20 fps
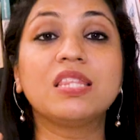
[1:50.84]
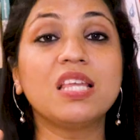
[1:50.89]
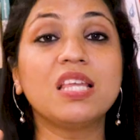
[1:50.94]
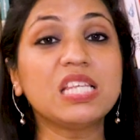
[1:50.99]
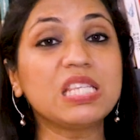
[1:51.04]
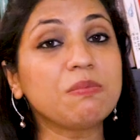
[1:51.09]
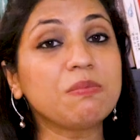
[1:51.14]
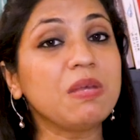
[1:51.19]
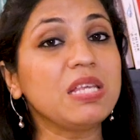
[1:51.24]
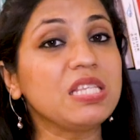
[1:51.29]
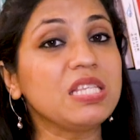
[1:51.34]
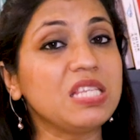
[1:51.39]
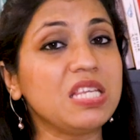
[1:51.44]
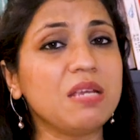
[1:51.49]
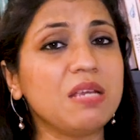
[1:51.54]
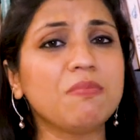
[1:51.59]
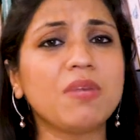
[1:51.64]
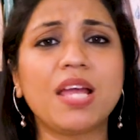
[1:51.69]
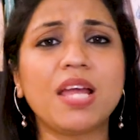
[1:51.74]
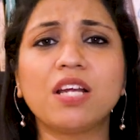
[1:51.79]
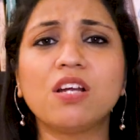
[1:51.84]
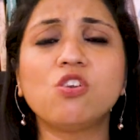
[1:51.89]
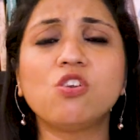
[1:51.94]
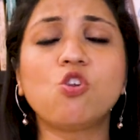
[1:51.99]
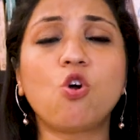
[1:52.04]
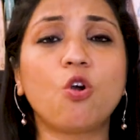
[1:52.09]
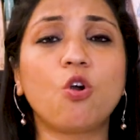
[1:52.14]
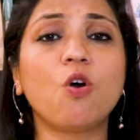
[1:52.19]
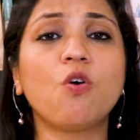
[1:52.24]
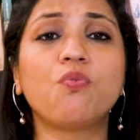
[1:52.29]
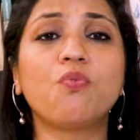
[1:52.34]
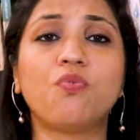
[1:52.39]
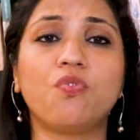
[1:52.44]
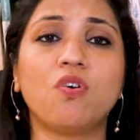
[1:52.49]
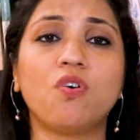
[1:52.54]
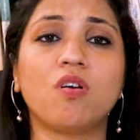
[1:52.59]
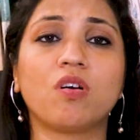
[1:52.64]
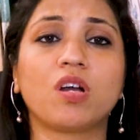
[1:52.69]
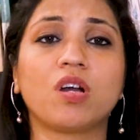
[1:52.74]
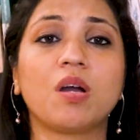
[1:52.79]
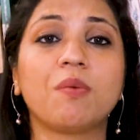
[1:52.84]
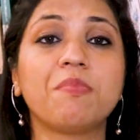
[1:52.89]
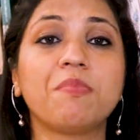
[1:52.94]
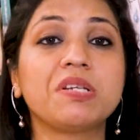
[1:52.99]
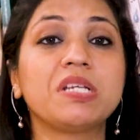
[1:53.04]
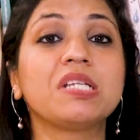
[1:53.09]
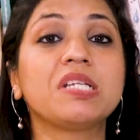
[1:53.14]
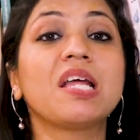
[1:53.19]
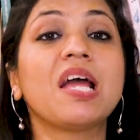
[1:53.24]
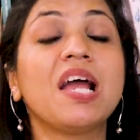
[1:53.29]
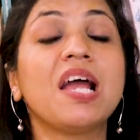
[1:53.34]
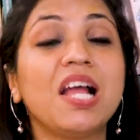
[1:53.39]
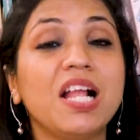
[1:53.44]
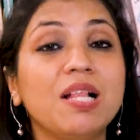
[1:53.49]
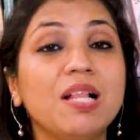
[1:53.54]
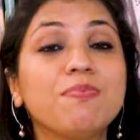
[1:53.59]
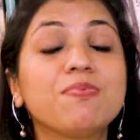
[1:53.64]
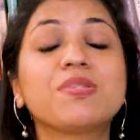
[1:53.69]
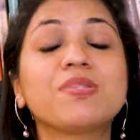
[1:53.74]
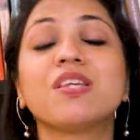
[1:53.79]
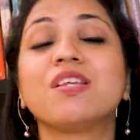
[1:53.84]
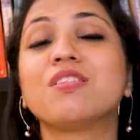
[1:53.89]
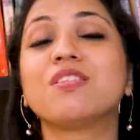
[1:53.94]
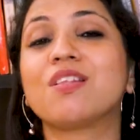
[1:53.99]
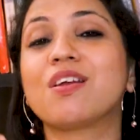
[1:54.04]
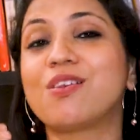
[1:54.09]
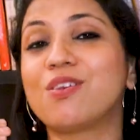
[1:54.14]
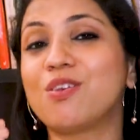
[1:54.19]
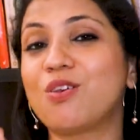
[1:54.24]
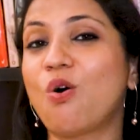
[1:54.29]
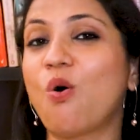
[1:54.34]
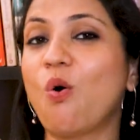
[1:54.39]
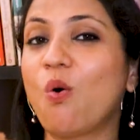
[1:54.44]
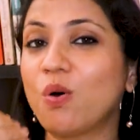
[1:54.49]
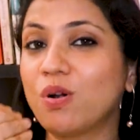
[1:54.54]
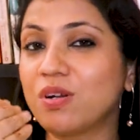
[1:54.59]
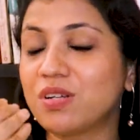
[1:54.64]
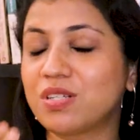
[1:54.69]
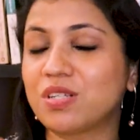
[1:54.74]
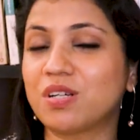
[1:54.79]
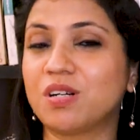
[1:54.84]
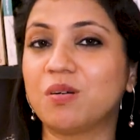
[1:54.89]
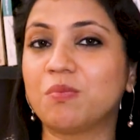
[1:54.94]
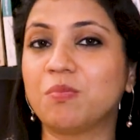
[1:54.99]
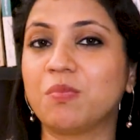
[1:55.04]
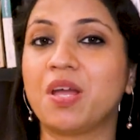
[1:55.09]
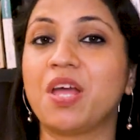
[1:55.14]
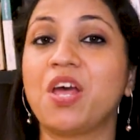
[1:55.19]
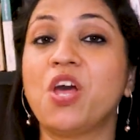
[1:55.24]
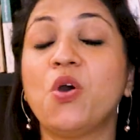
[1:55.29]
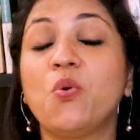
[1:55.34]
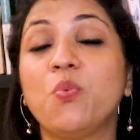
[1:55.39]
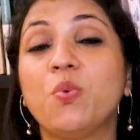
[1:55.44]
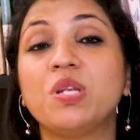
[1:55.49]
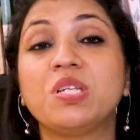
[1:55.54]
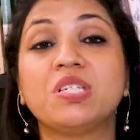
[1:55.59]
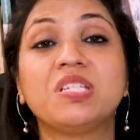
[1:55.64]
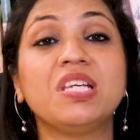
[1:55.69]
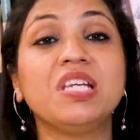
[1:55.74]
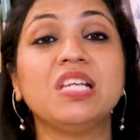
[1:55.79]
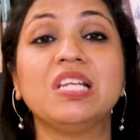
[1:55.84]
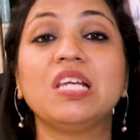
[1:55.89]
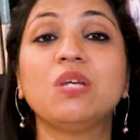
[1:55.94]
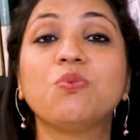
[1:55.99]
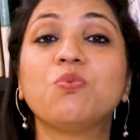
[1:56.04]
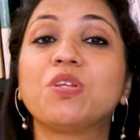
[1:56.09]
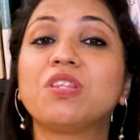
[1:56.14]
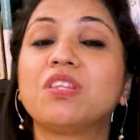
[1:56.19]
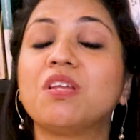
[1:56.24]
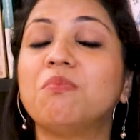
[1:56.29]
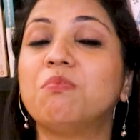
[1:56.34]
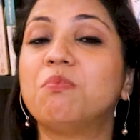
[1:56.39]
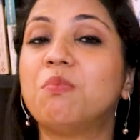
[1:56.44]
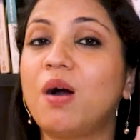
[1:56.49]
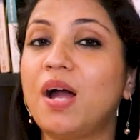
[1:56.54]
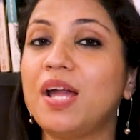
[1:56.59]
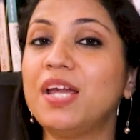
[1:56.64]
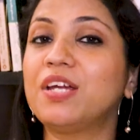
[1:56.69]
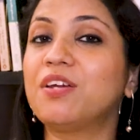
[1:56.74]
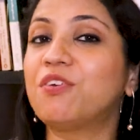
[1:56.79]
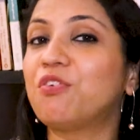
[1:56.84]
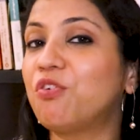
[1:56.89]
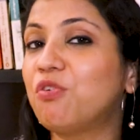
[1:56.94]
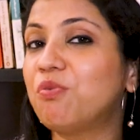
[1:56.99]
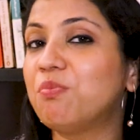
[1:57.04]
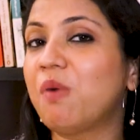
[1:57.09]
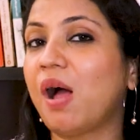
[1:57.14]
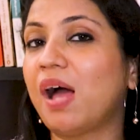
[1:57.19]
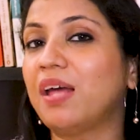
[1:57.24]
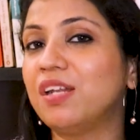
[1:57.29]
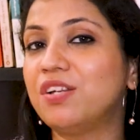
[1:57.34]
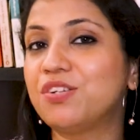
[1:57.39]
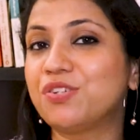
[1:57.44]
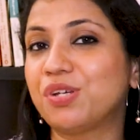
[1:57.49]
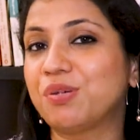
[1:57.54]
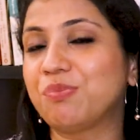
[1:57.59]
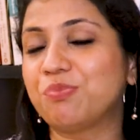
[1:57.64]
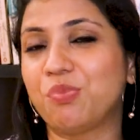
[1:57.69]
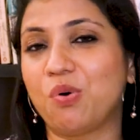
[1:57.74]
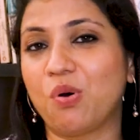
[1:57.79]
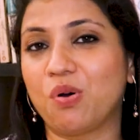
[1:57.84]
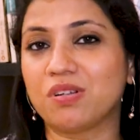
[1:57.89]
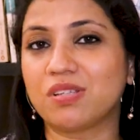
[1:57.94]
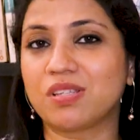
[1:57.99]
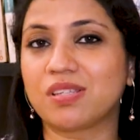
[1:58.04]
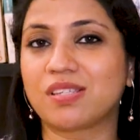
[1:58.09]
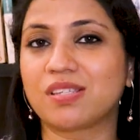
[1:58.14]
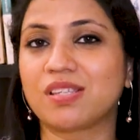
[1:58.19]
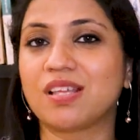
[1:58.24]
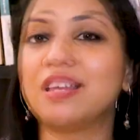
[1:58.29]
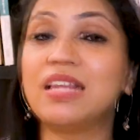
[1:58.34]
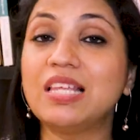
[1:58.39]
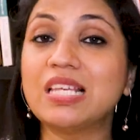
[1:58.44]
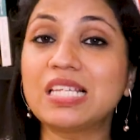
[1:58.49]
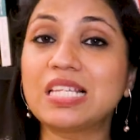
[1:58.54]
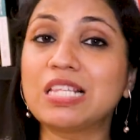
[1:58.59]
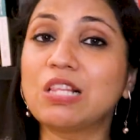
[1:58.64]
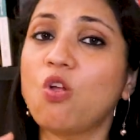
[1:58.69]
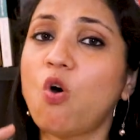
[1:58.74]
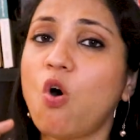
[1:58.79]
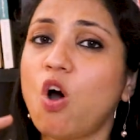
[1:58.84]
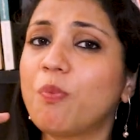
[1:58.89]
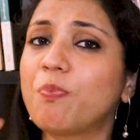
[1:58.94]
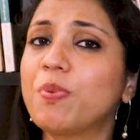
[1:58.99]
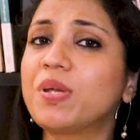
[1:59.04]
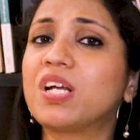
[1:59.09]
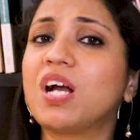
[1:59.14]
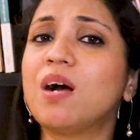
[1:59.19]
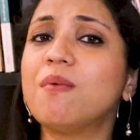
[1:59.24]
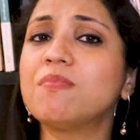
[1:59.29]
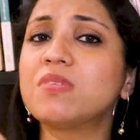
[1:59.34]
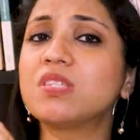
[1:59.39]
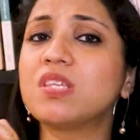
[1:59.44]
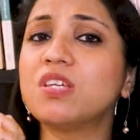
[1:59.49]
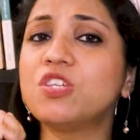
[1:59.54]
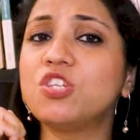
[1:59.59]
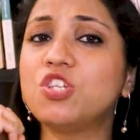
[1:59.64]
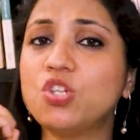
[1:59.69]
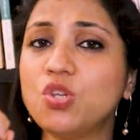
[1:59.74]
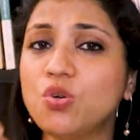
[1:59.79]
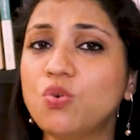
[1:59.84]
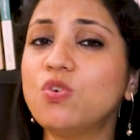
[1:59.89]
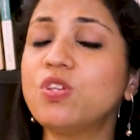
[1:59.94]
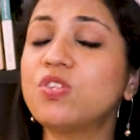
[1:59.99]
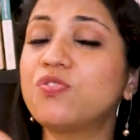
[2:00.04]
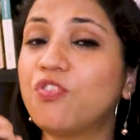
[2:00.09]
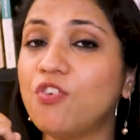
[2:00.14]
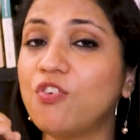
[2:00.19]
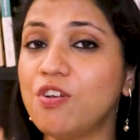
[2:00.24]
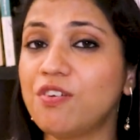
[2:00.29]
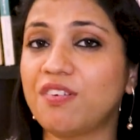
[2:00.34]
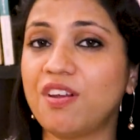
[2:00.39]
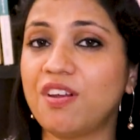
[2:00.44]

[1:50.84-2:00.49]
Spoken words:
This may seem like a lot of work, but it helps in the long term when dealing with a micromanaging boss. This log becomes a useful